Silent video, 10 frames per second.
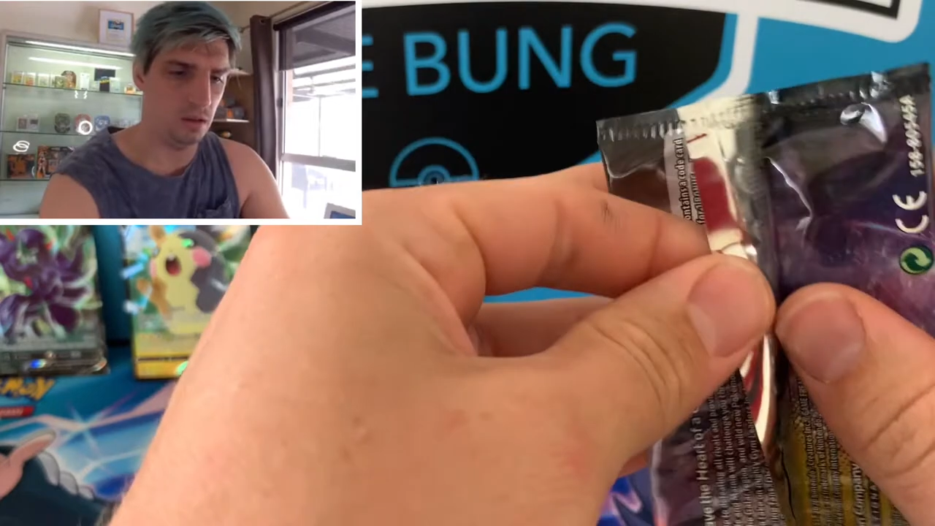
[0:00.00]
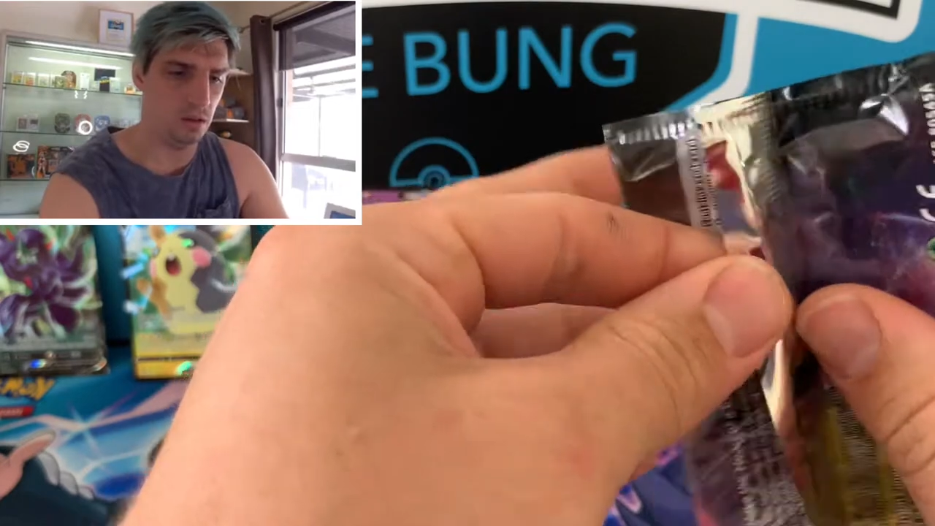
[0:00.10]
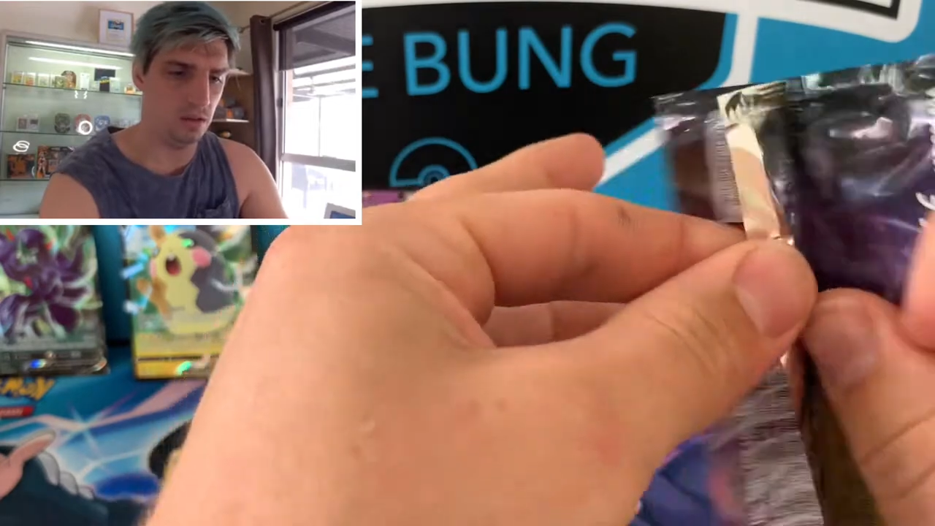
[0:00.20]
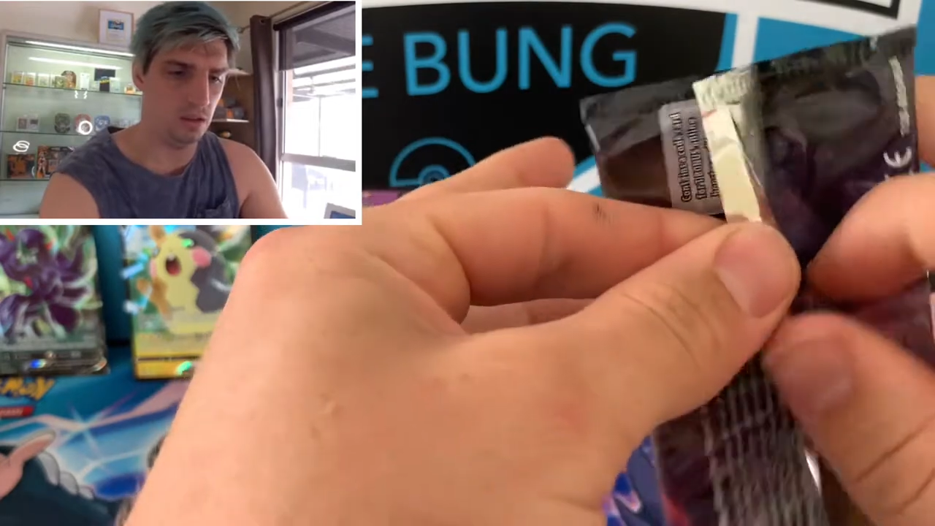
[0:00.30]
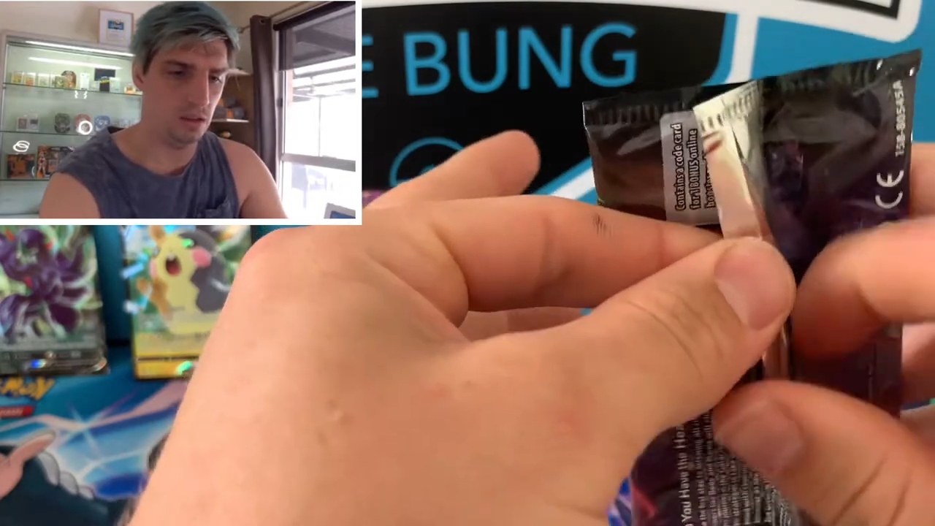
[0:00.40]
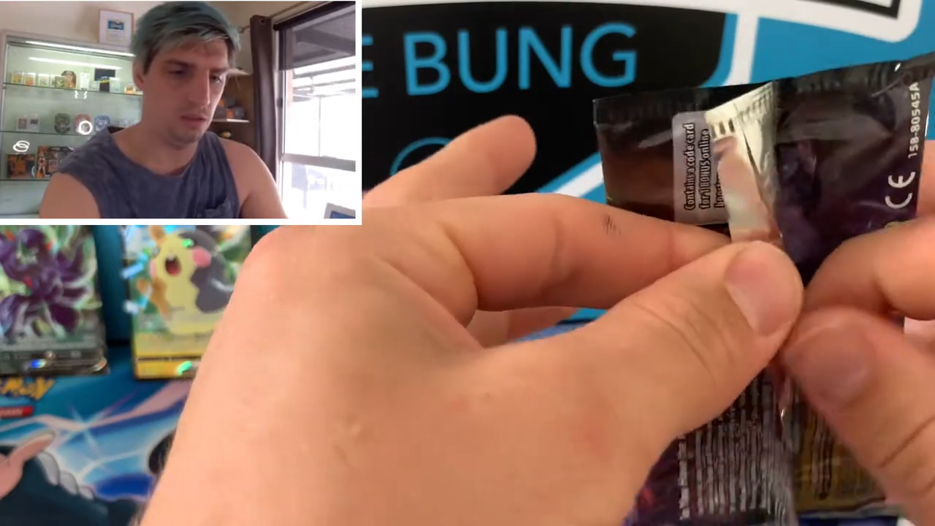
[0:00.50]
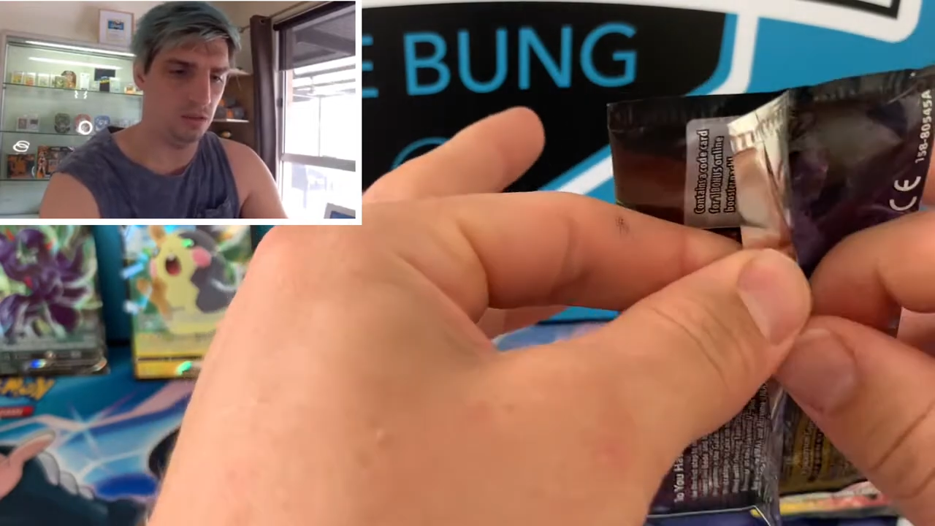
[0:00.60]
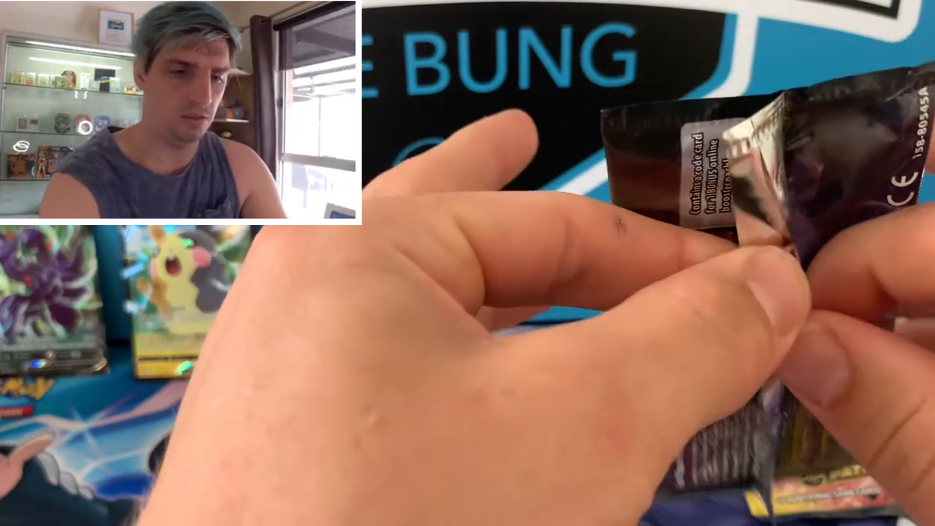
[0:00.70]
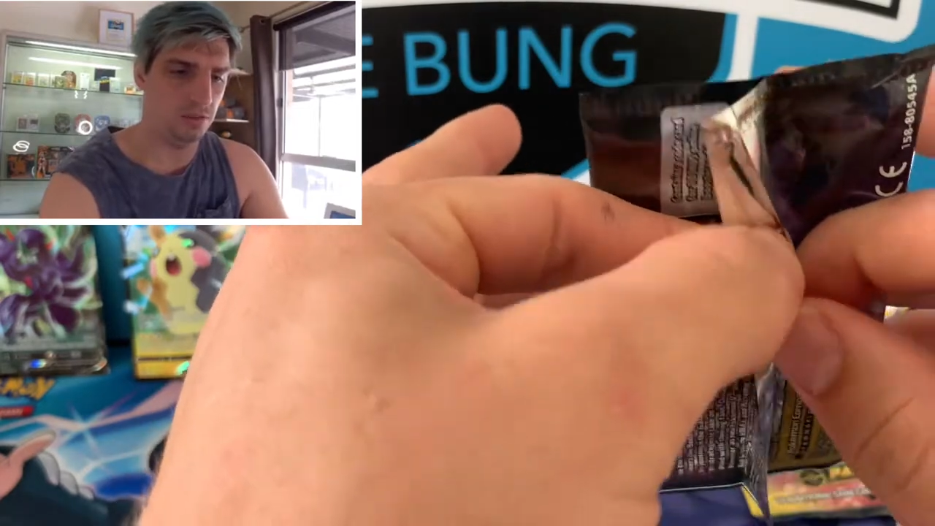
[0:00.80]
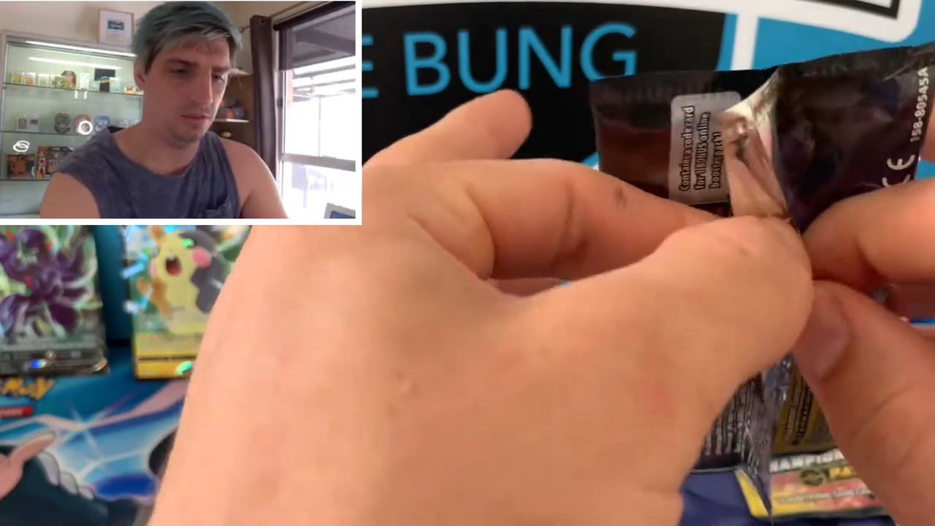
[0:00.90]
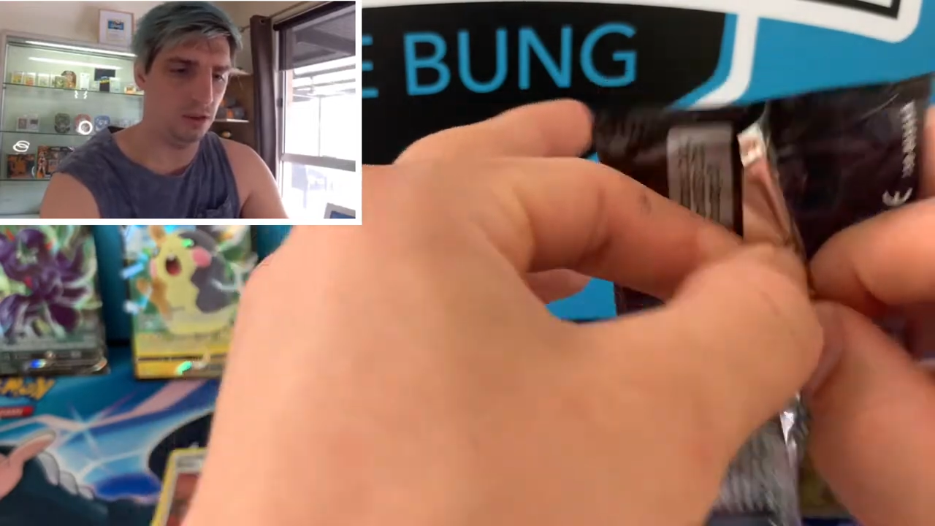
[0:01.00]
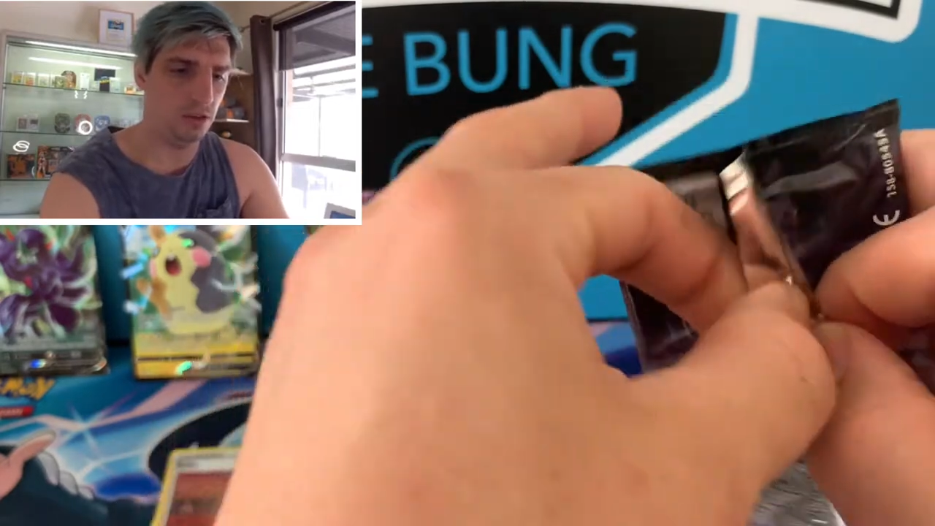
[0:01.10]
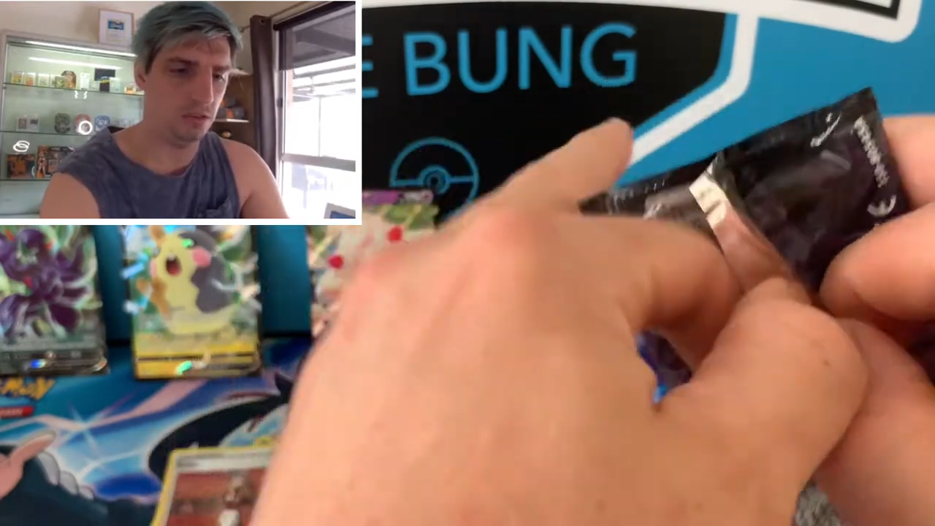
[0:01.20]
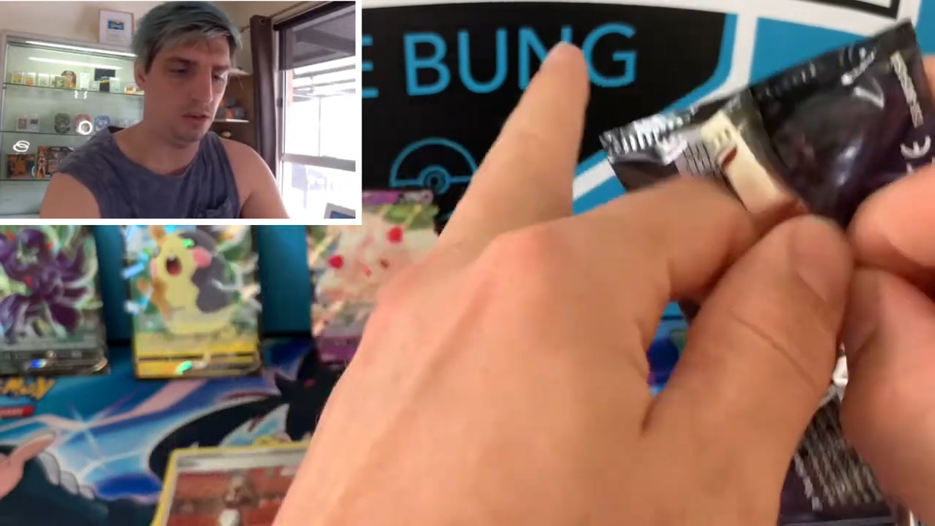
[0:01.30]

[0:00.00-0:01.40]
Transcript: I think that was 5